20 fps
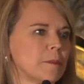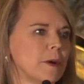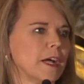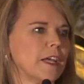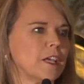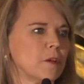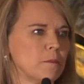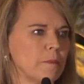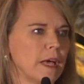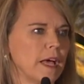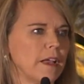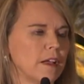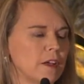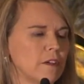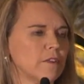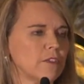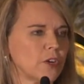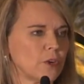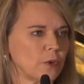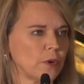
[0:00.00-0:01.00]
my
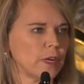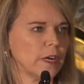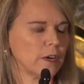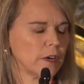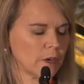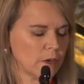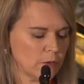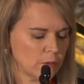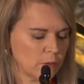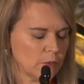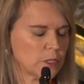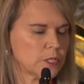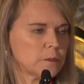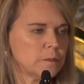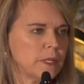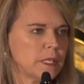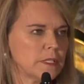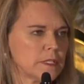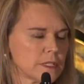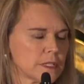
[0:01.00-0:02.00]
competitive career, which
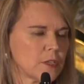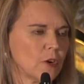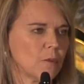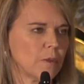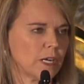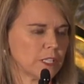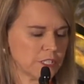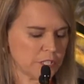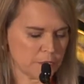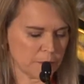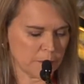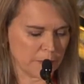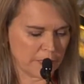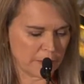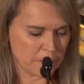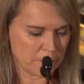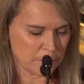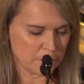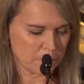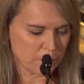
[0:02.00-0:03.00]
means so much to me.